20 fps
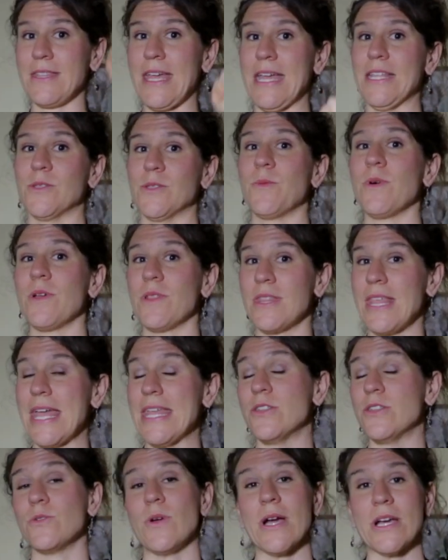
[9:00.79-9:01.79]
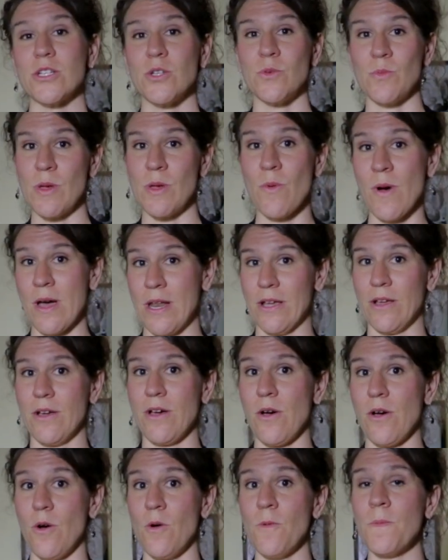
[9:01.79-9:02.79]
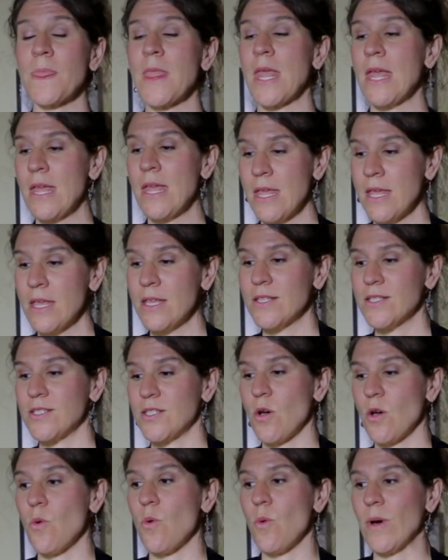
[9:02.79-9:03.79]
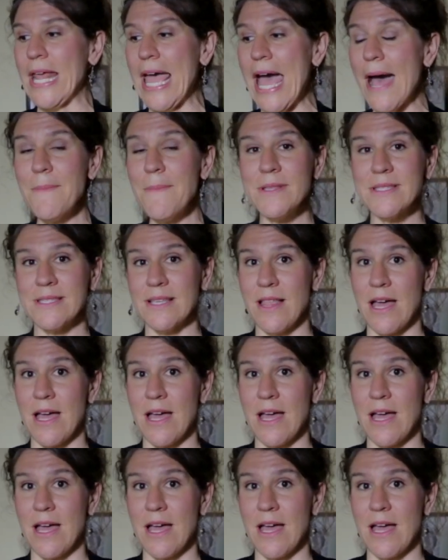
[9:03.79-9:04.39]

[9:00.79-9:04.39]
That's what the direction we want to go. So what happens a